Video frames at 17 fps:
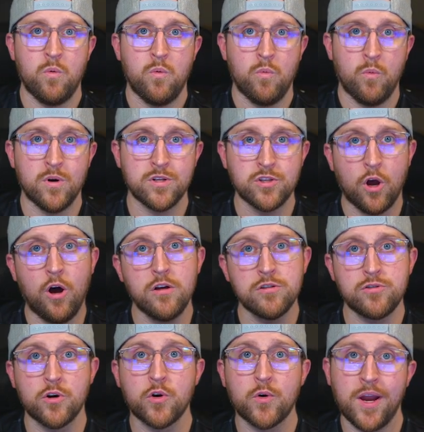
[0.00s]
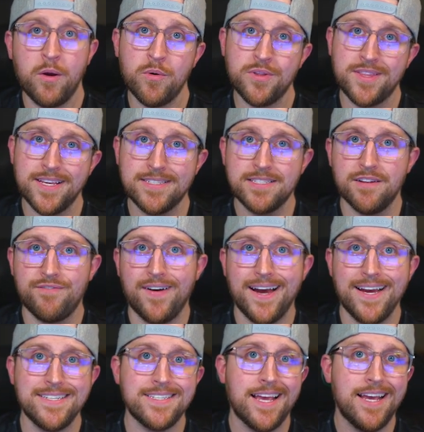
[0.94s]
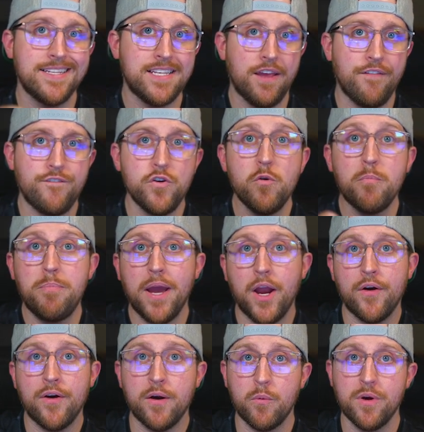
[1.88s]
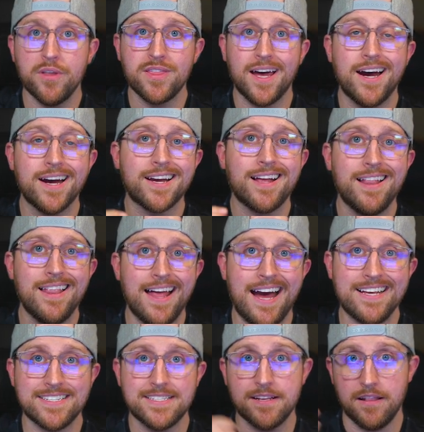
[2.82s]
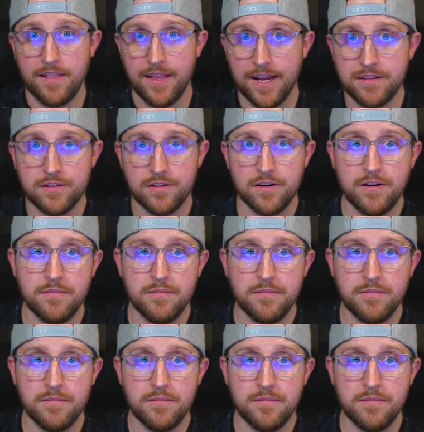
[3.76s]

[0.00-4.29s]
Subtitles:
What's also great with this device is if you pair it with a class selector,